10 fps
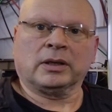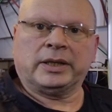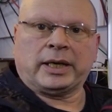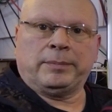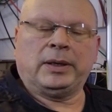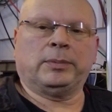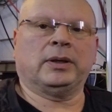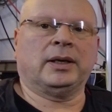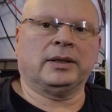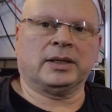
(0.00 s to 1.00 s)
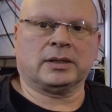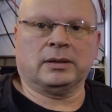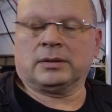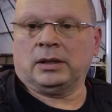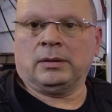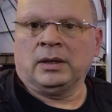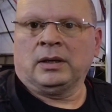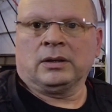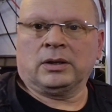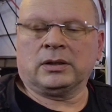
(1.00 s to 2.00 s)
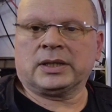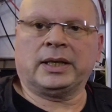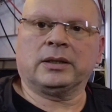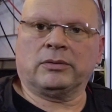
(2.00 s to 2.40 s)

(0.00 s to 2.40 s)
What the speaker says: You get people like this that take